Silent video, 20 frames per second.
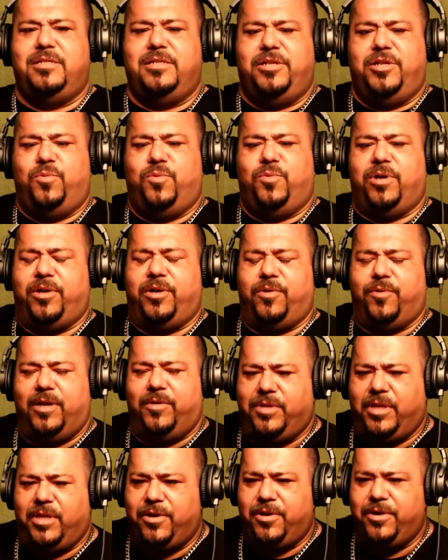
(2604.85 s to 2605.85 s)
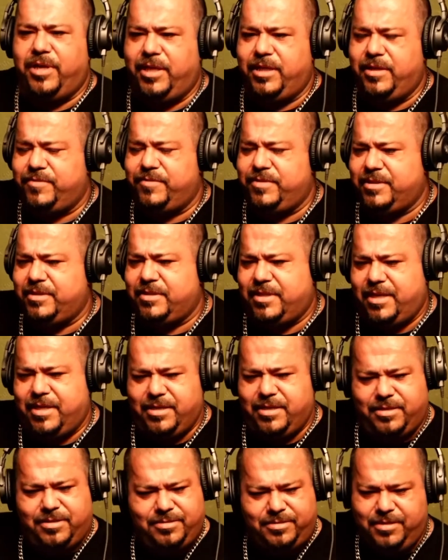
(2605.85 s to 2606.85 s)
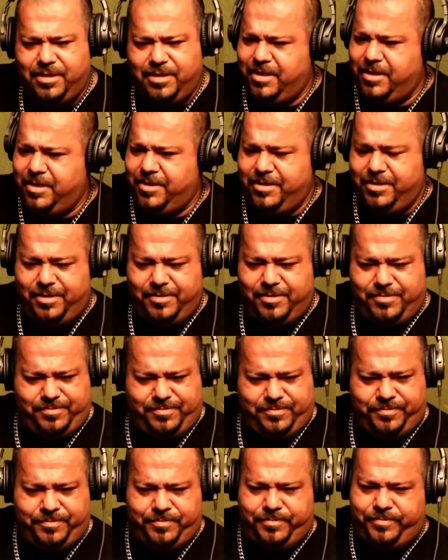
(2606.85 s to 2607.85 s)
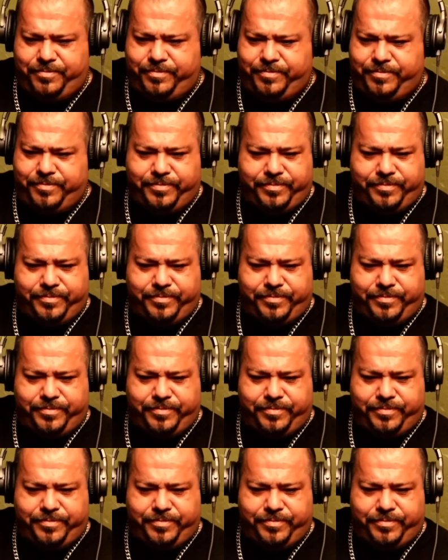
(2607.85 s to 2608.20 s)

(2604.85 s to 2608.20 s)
Running around with Ernie, it was just like I